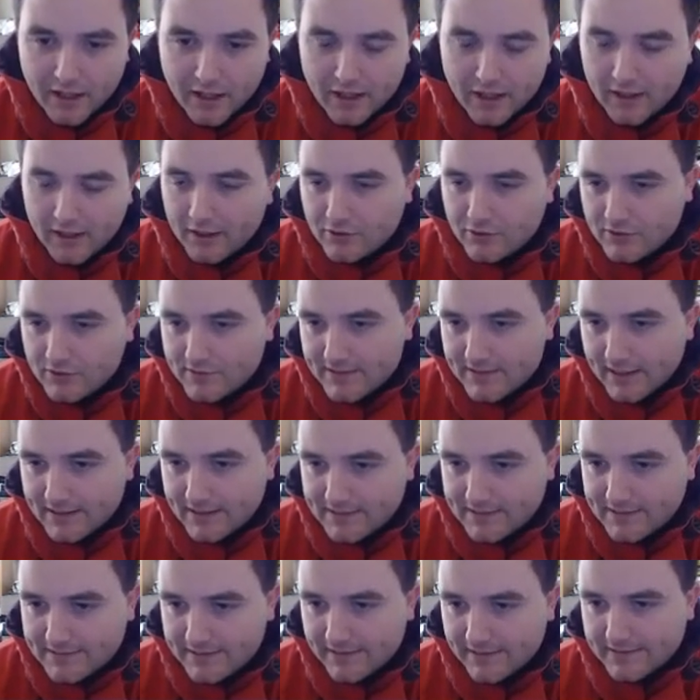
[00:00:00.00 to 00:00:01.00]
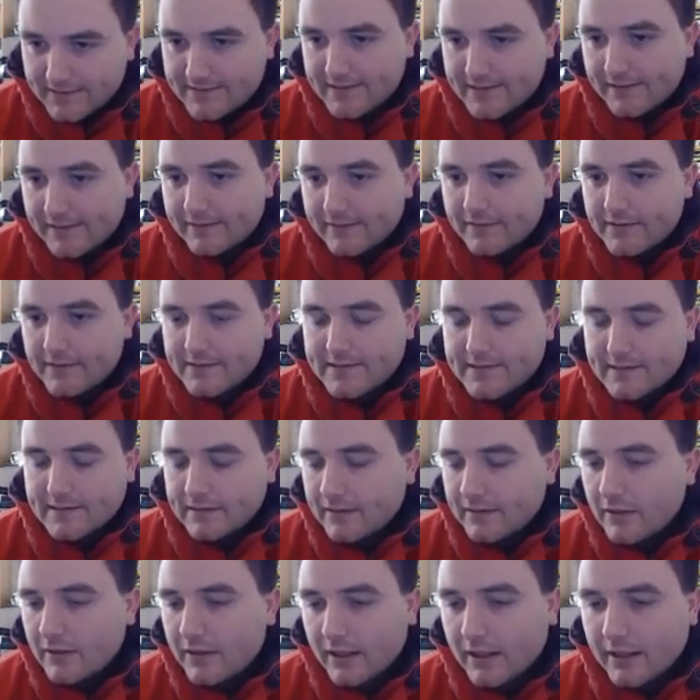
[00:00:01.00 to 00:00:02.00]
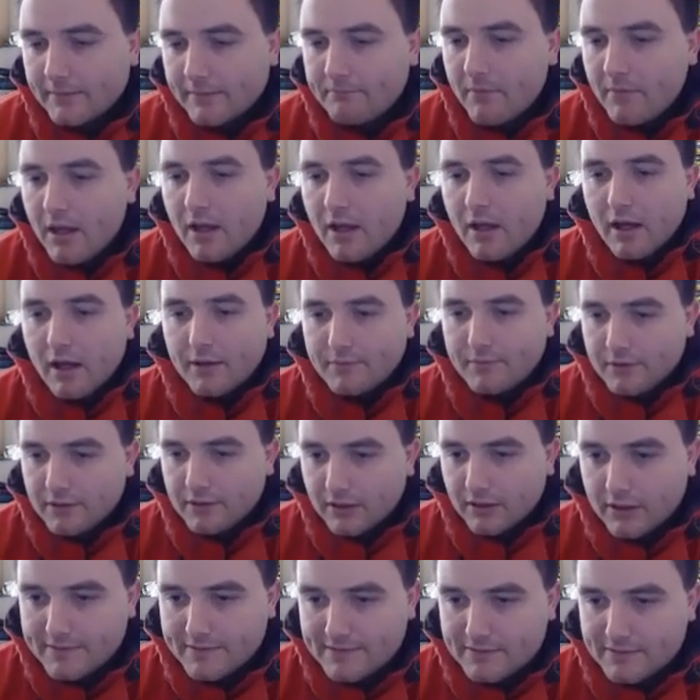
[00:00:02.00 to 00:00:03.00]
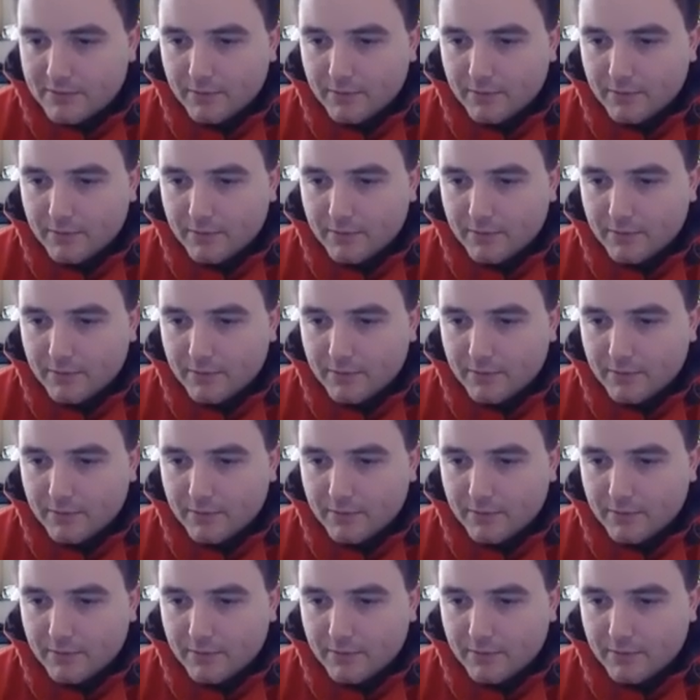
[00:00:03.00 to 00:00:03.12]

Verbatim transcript: uh, just a six, and then I decided, okay, I'm going to go to the